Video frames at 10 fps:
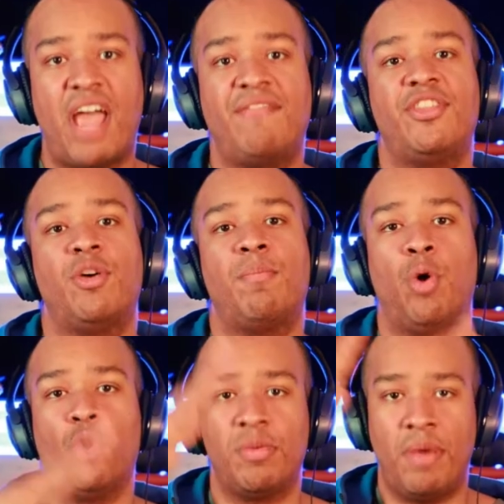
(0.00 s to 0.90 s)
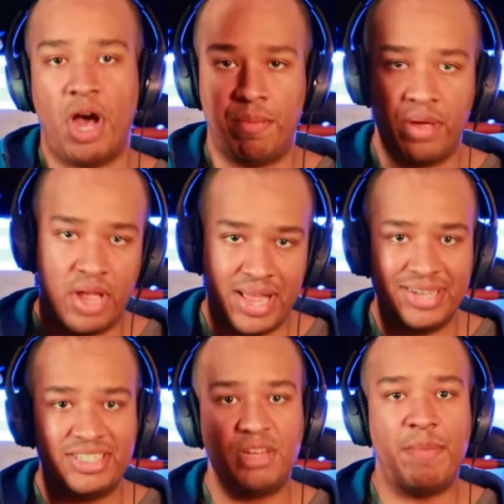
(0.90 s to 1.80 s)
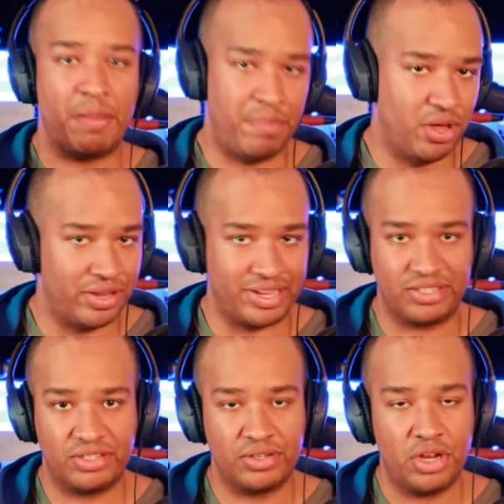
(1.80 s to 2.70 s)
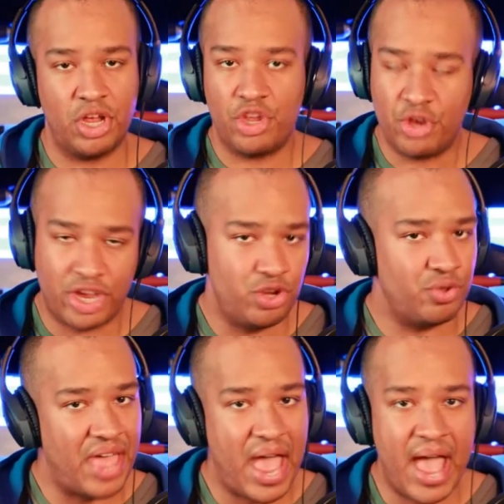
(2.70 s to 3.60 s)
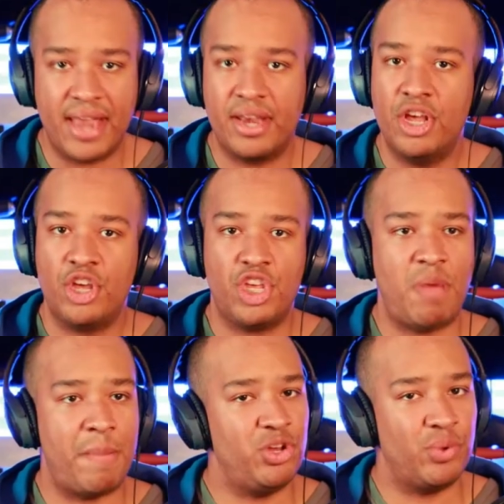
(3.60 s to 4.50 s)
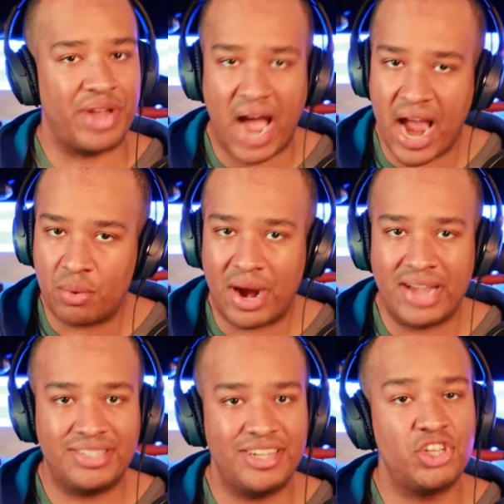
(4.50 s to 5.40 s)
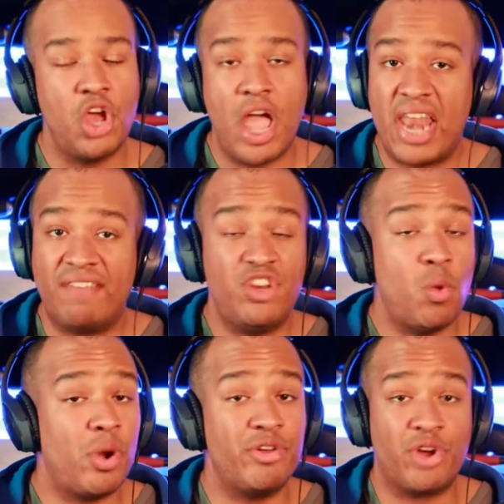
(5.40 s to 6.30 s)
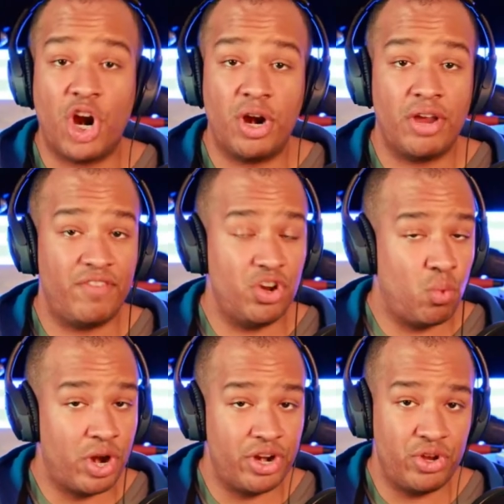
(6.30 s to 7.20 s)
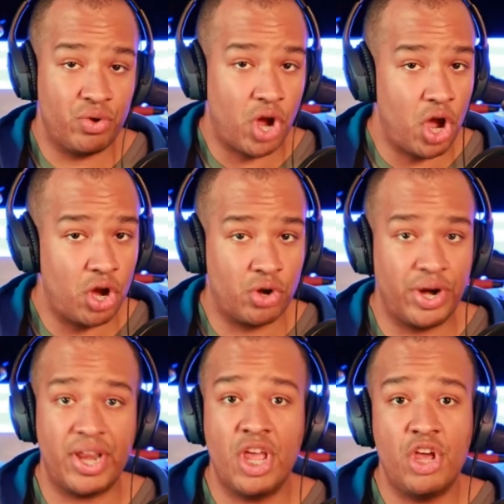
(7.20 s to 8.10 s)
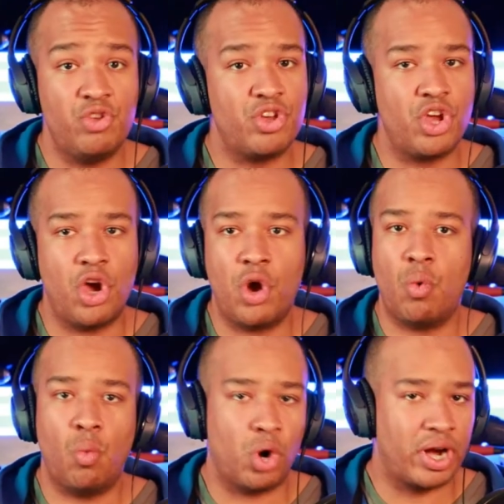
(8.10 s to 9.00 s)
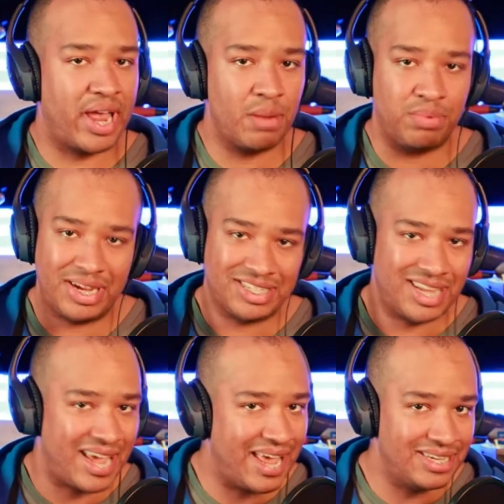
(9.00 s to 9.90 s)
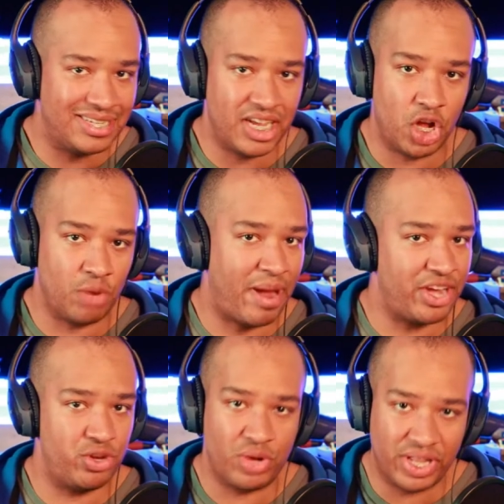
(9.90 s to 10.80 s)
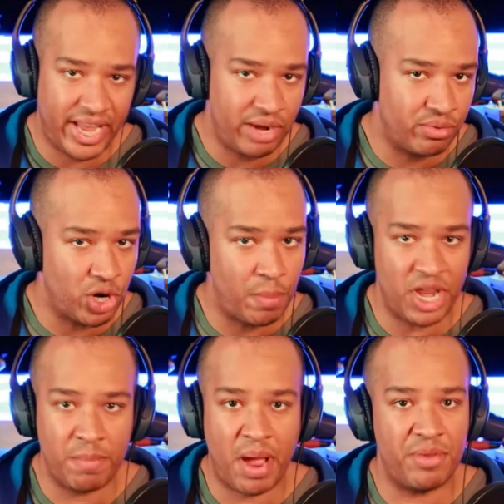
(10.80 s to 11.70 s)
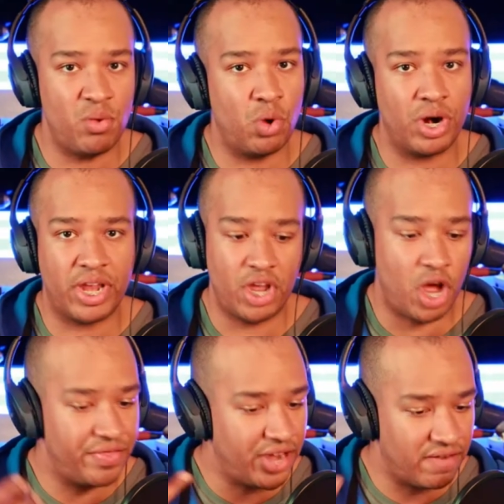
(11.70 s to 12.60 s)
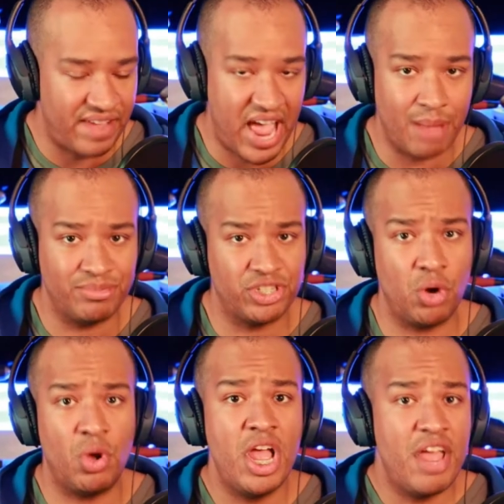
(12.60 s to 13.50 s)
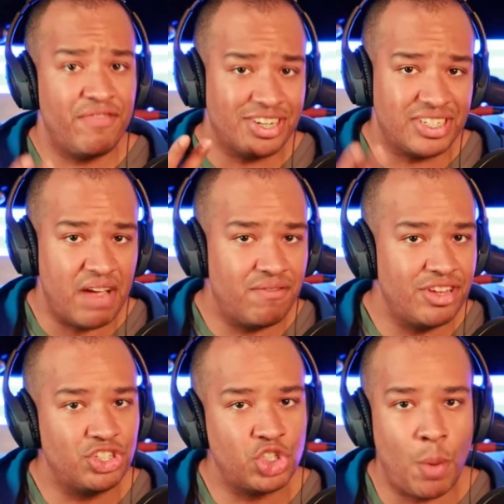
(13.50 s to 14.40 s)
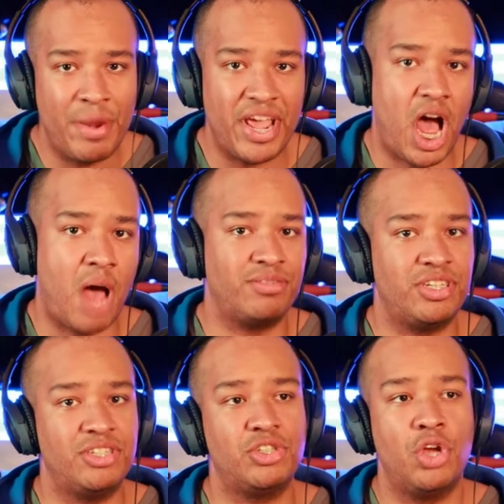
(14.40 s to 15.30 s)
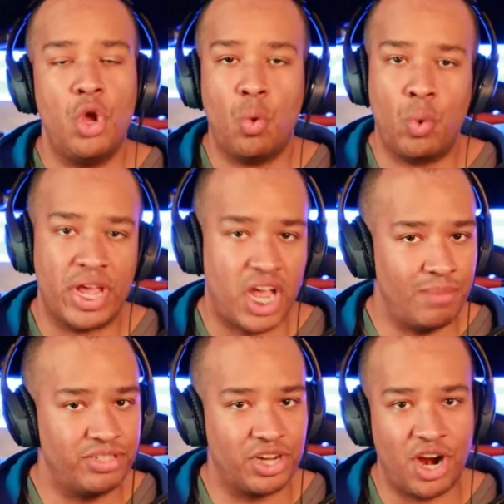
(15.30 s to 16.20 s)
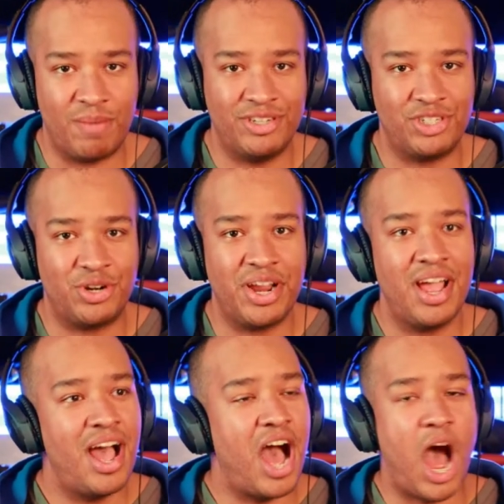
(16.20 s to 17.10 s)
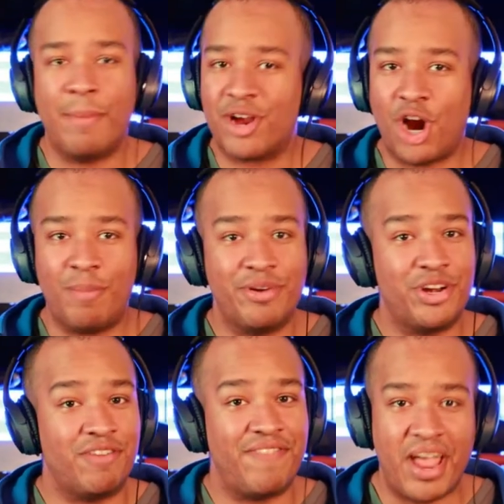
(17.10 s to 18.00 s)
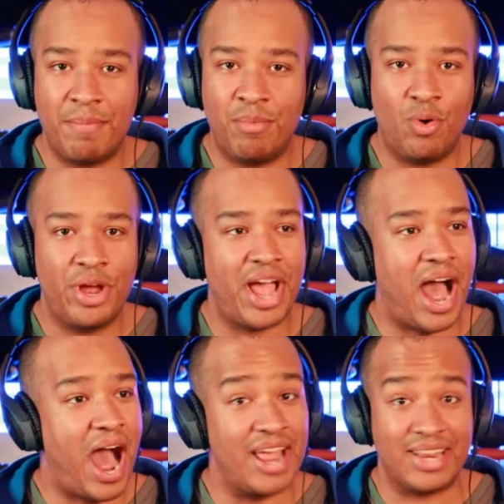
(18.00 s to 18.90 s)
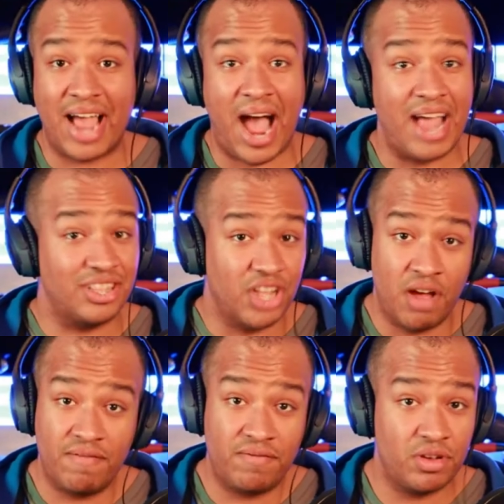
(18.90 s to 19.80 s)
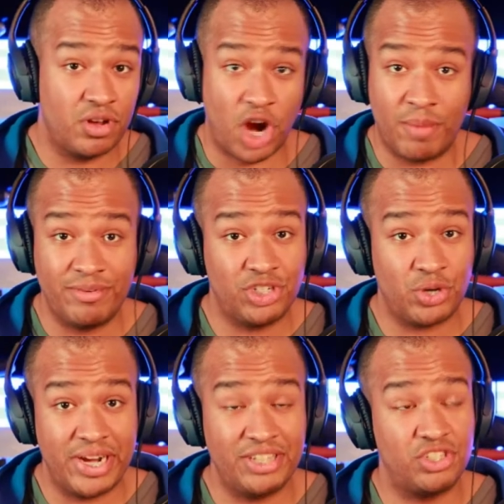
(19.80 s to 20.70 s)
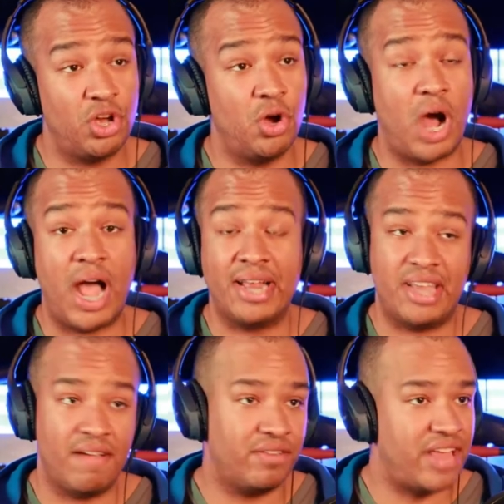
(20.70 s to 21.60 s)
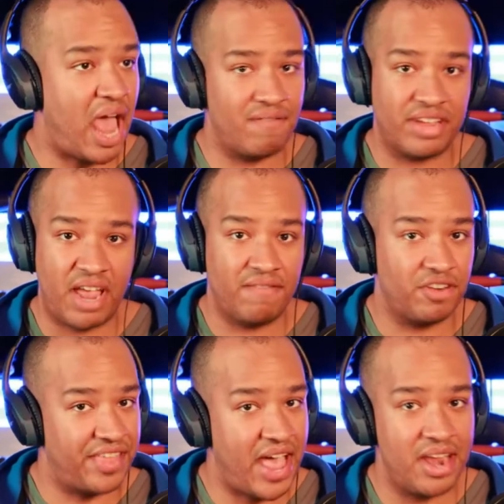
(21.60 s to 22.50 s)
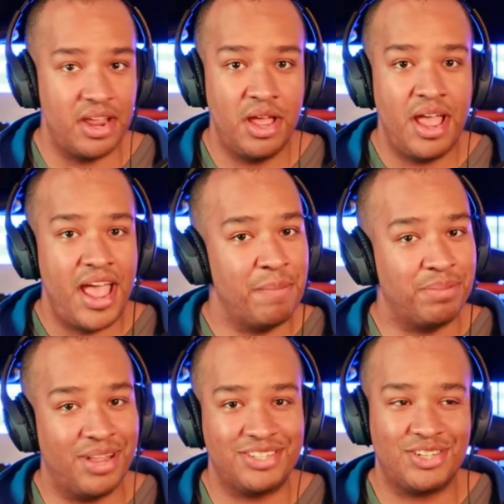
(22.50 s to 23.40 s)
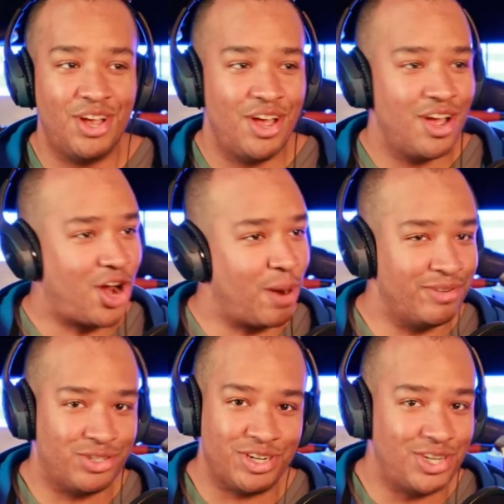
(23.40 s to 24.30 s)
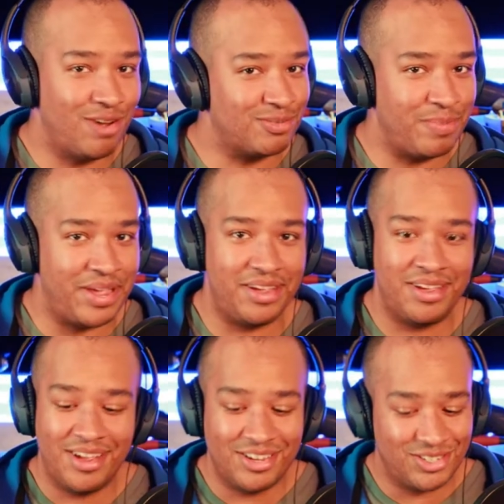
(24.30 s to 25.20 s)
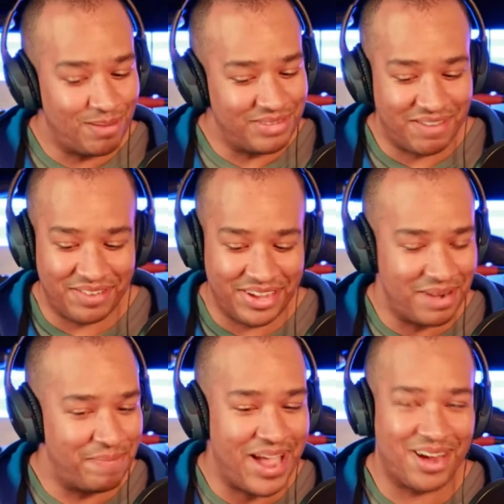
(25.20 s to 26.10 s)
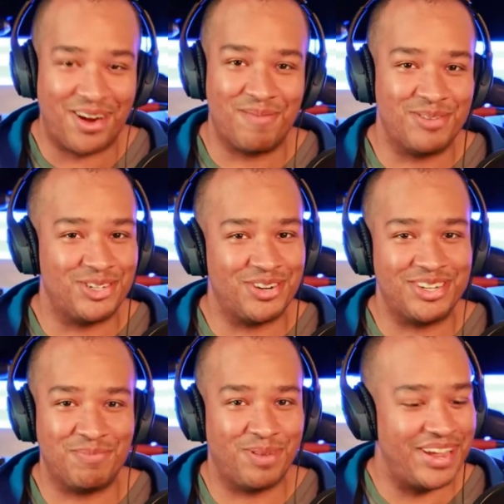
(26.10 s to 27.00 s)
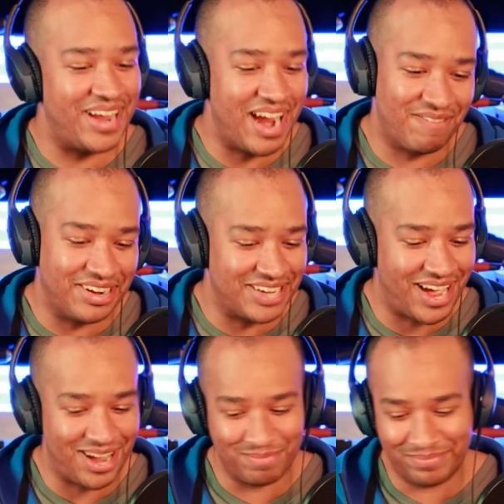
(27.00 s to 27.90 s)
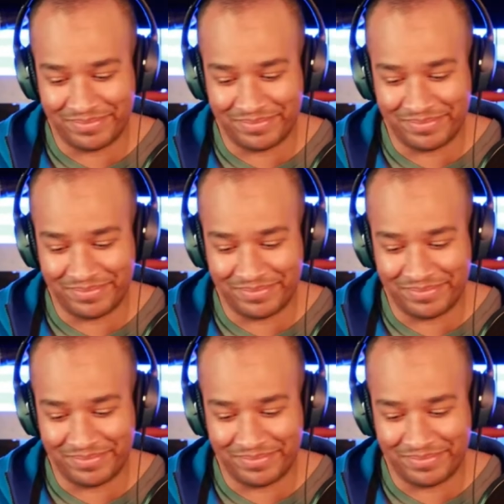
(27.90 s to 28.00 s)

and then they'll pull them up to make buildings. You can do that you might be doing high rises and if you don't want to do cart, if you don't want to do concrete you can go work at a place like intel and might do clean room and you might be working on their fab so there's definitely so many options when it comes to carpentry i'm a carpenter fanboy i i love carpentry so i definitely advocate for that and plus carpentry chose me so i'm definitely going to back carpentry's play every time